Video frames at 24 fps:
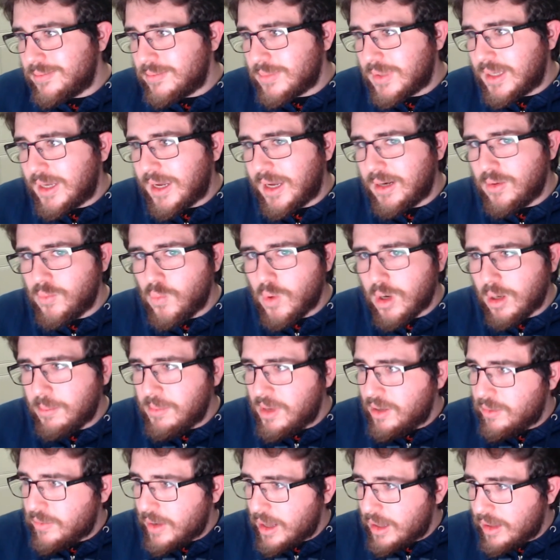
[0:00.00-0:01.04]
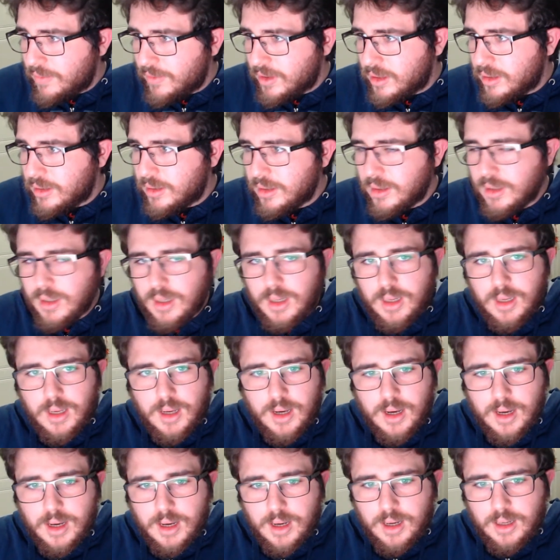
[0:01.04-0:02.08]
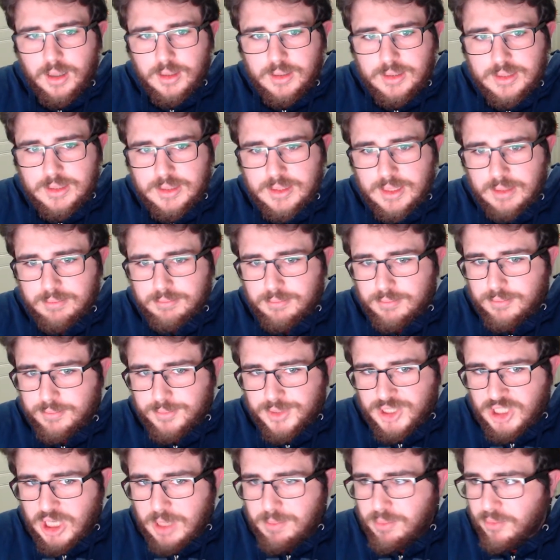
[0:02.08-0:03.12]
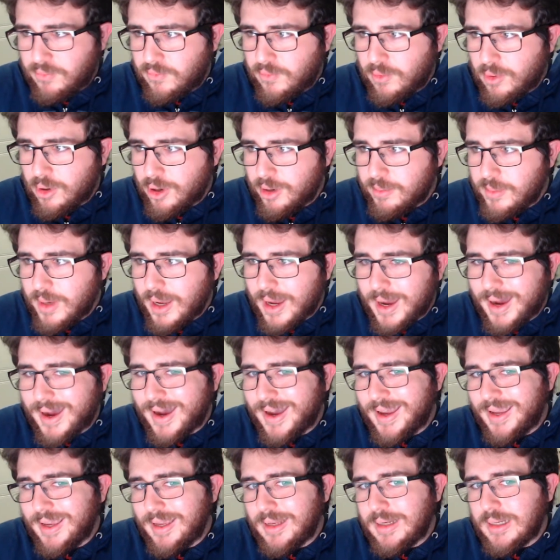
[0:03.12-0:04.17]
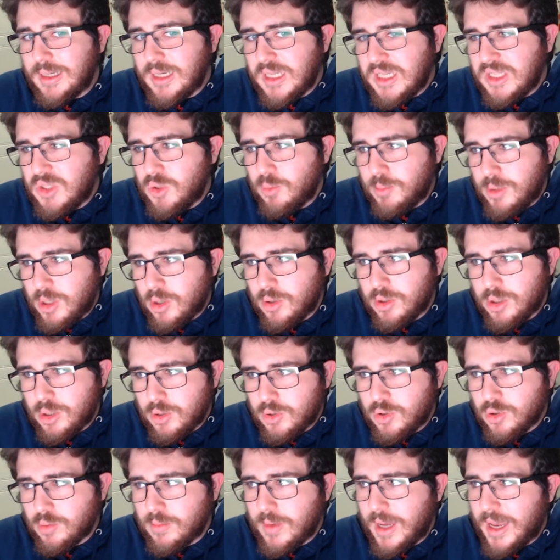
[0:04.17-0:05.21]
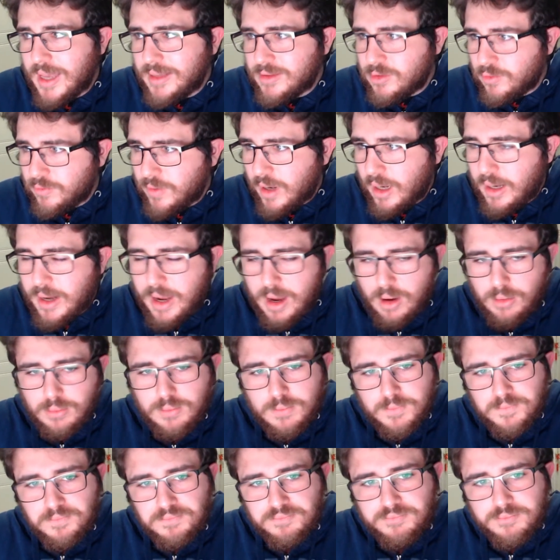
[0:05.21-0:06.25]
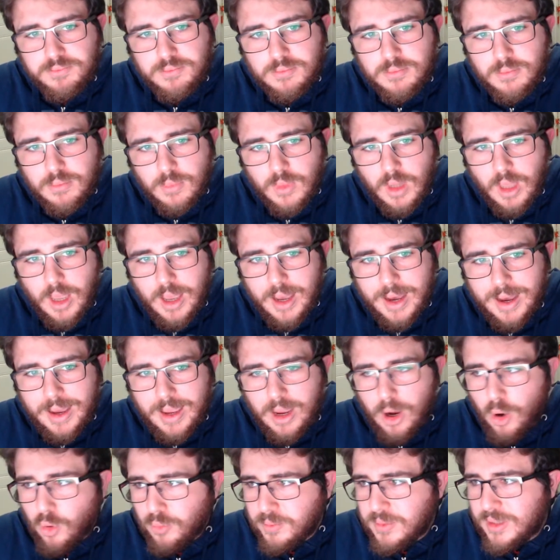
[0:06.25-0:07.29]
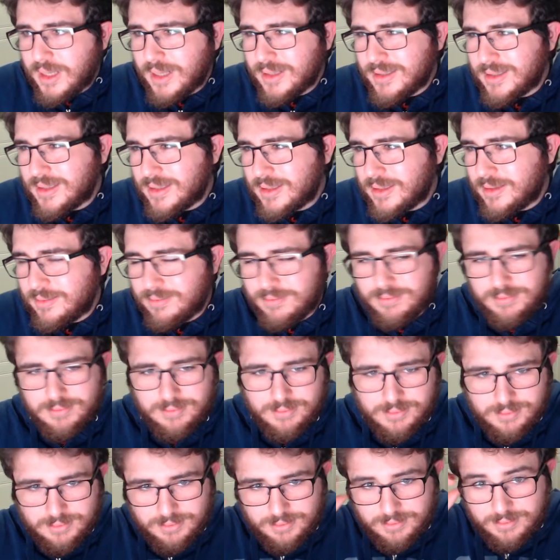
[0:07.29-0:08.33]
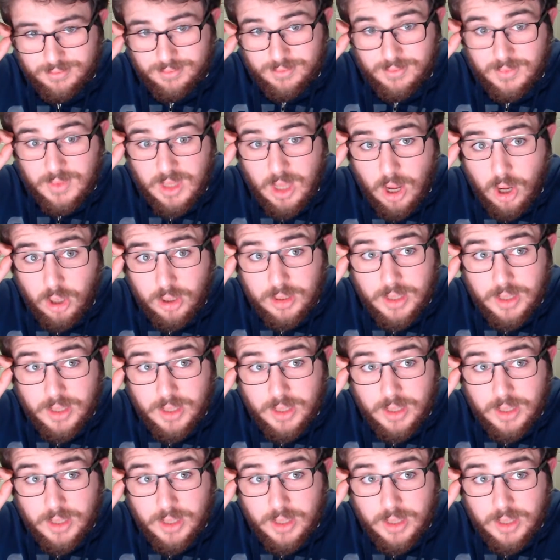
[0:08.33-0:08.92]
kind of want to be relevant in some shape or form, I need to be on YouTube as of right now. I hope that's not